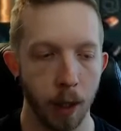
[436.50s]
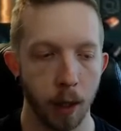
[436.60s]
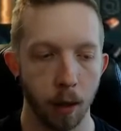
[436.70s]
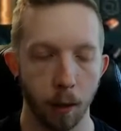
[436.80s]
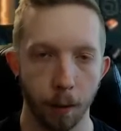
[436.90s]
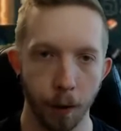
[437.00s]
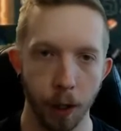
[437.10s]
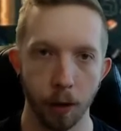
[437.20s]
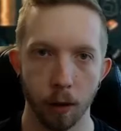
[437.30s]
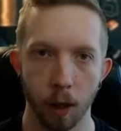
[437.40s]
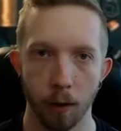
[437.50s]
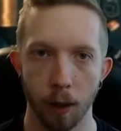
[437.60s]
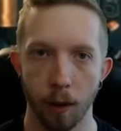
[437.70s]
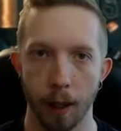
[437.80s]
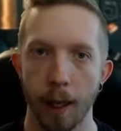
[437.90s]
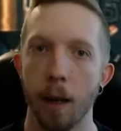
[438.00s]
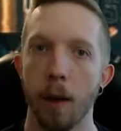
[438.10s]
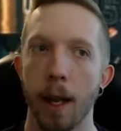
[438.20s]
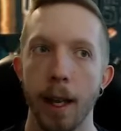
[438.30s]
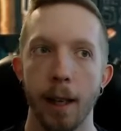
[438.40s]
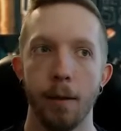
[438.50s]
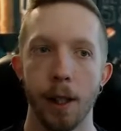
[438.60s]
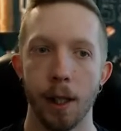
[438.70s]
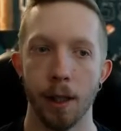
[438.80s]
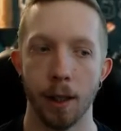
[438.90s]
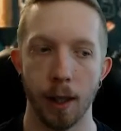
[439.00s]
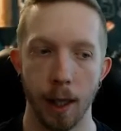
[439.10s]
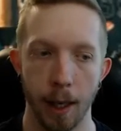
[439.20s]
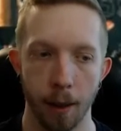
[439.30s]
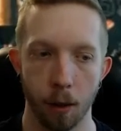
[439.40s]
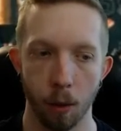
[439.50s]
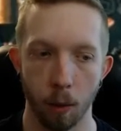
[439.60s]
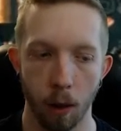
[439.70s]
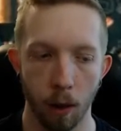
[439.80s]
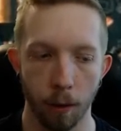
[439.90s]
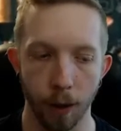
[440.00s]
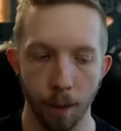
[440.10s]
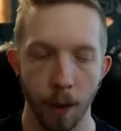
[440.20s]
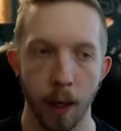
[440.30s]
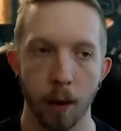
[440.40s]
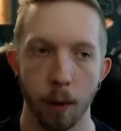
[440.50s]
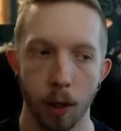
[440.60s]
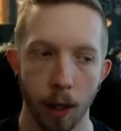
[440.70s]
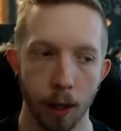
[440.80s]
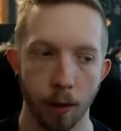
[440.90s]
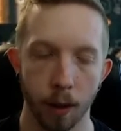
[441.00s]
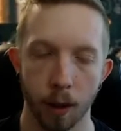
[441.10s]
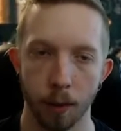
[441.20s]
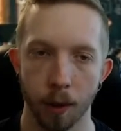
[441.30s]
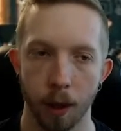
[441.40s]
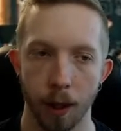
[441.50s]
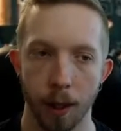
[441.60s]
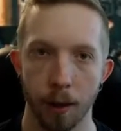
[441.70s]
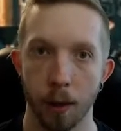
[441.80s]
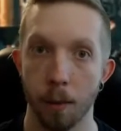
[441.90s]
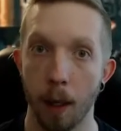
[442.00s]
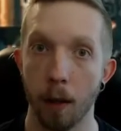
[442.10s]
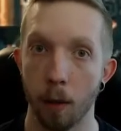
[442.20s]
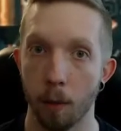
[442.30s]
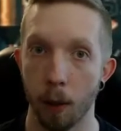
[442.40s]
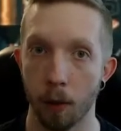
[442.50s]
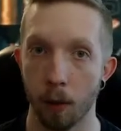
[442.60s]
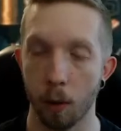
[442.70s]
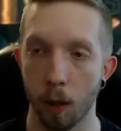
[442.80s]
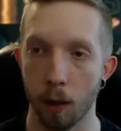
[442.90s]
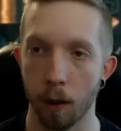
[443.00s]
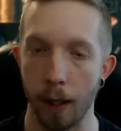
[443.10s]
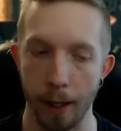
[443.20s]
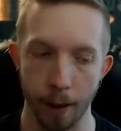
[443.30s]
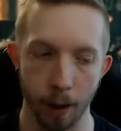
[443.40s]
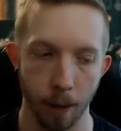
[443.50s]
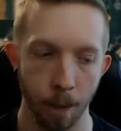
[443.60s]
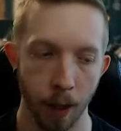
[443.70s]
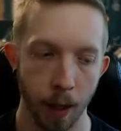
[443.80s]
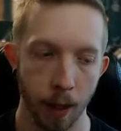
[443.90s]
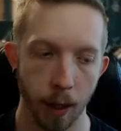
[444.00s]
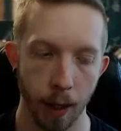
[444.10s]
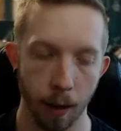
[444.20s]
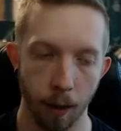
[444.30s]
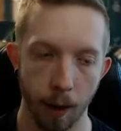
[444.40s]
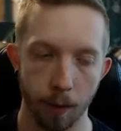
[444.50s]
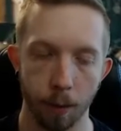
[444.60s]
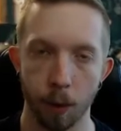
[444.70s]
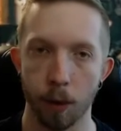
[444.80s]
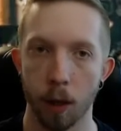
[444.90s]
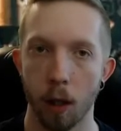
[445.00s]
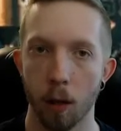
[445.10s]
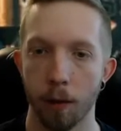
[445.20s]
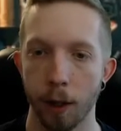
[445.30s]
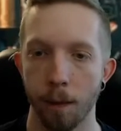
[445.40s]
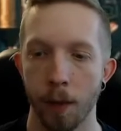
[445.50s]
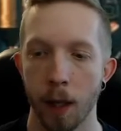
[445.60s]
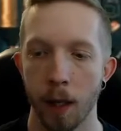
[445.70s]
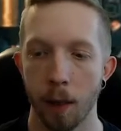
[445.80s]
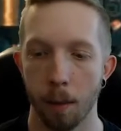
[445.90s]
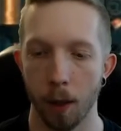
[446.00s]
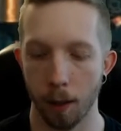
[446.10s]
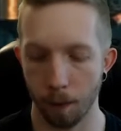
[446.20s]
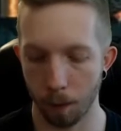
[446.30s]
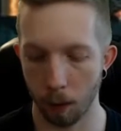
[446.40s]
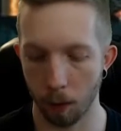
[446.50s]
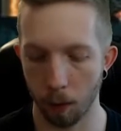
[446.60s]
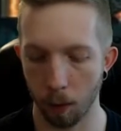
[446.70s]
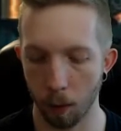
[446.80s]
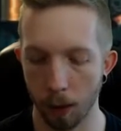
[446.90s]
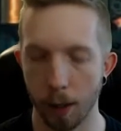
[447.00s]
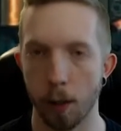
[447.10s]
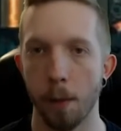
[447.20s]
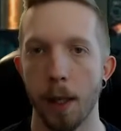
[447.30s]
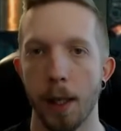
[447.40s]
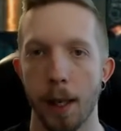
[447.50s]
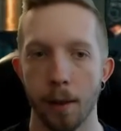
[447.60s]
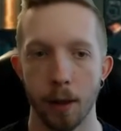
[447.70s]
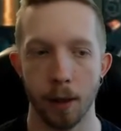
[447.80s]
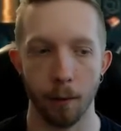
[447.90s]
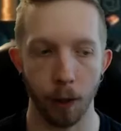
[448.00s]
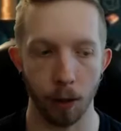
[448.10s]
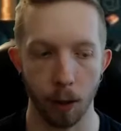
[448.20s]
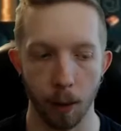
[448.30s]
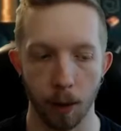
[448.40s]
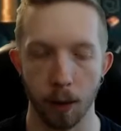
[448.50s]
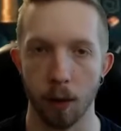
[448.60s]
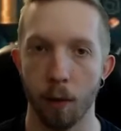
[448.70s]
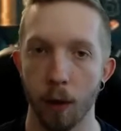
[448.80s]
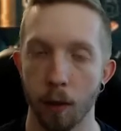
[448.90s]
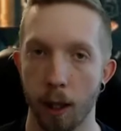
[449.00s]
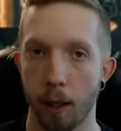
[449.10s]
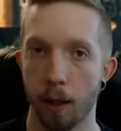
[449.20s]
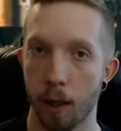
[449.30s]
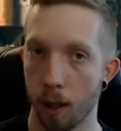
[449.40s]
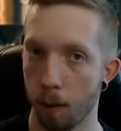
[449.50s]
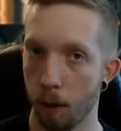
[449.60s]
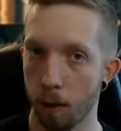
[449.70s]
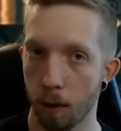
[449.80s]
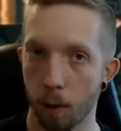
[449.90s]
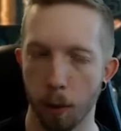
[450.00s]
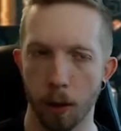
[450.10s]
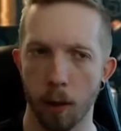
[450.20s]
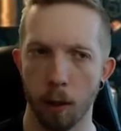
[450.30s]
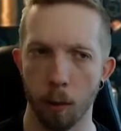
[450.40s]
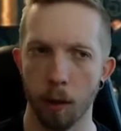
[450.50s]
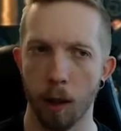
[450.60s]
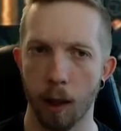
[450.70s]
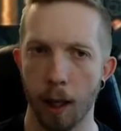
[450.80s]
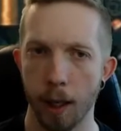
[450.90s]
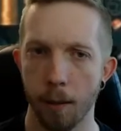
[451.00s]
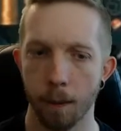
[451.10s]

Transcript: the feel of it, like how heavy is the actual coffee, which I know it comes a lot down to my own personal water and how I've brewed the coffee. But once it's made, how does it feel in your mouth? Does it feel like skim milk or it's like really light?